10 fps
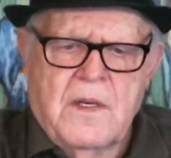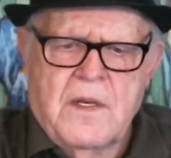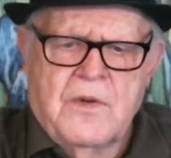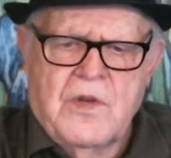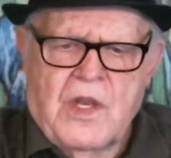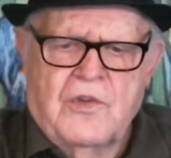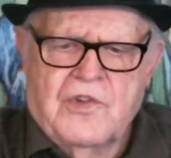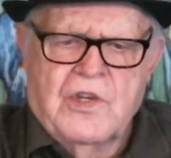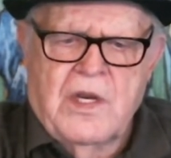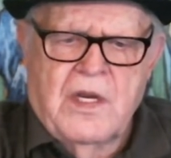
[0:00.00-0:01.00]

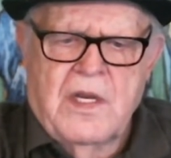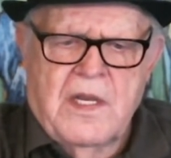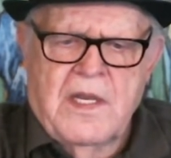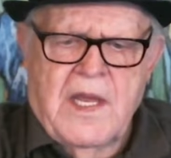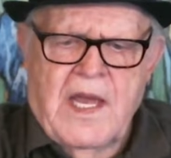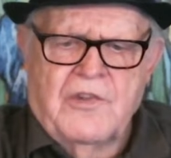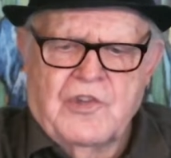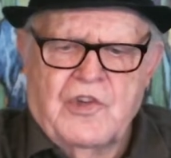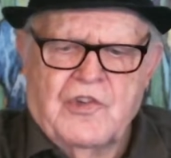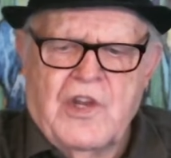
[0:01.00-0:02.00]
Just as
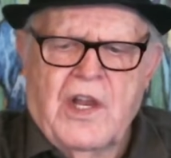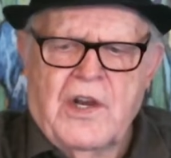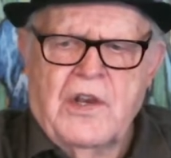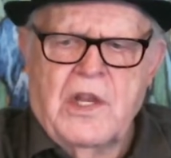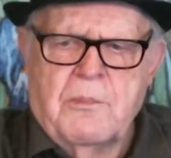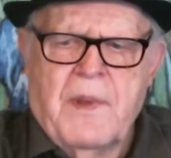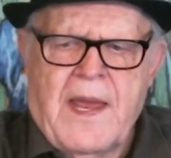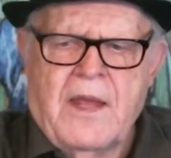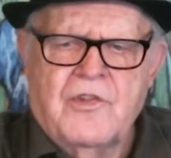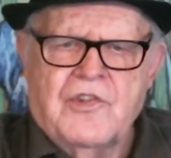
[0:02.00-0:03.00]
he's done in the
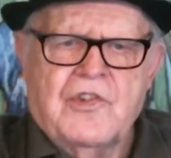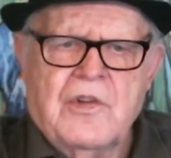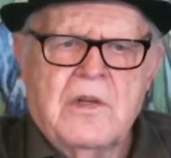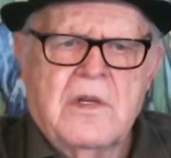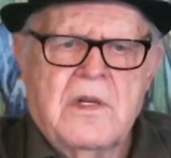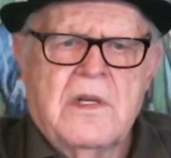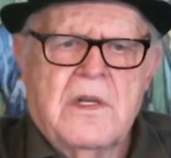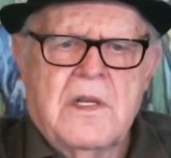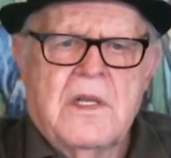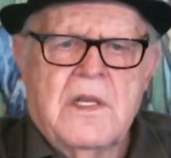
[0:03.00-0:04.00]
past,
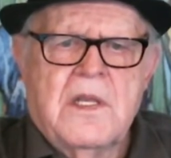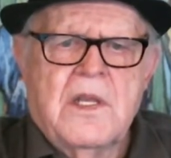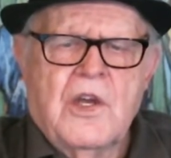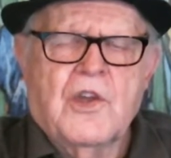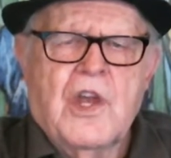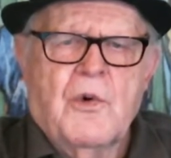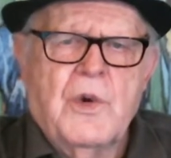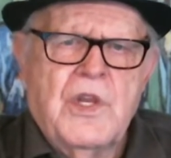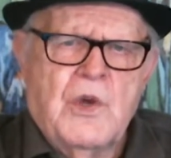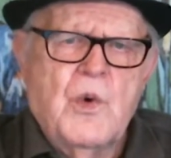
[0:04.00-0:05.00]
he'll
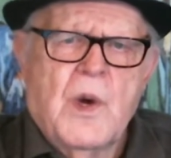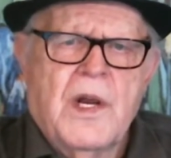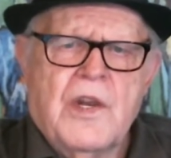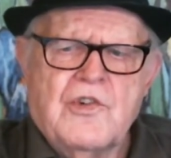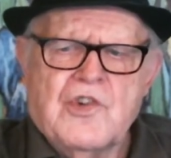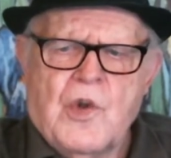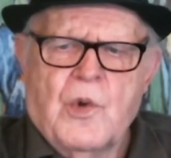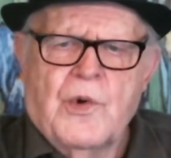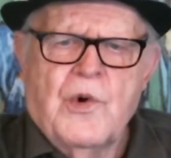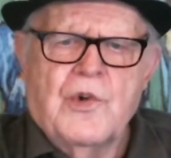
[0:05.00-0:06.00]
carry you on his
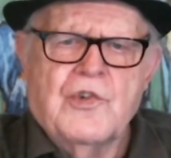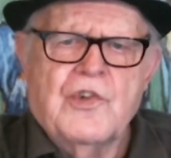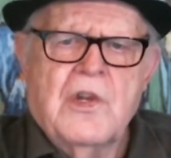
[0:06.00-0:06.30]
shoulders